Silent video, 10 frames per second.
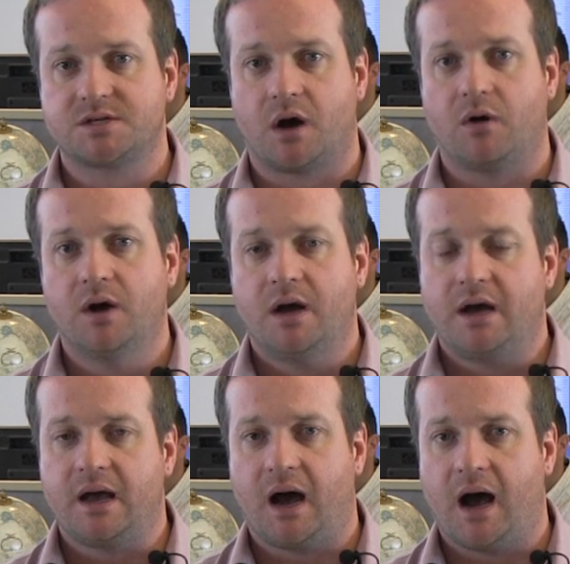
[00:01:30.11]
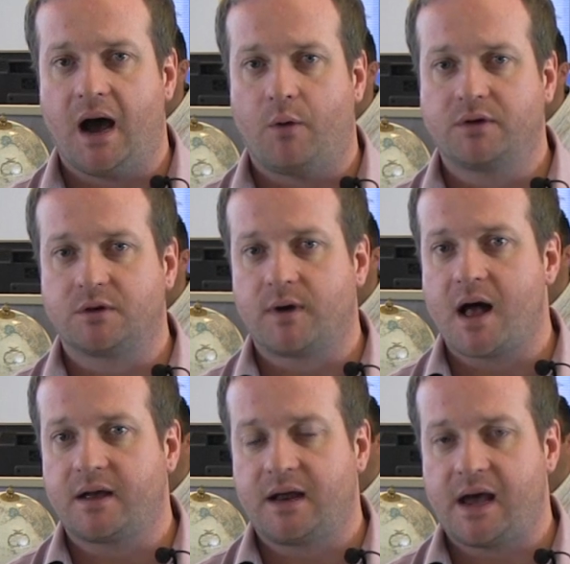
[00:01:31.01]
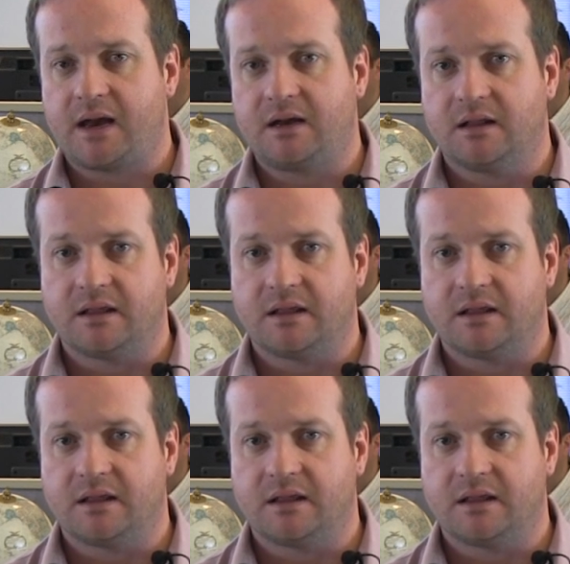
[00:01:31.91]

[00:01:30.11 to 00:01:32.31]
So with the rally it had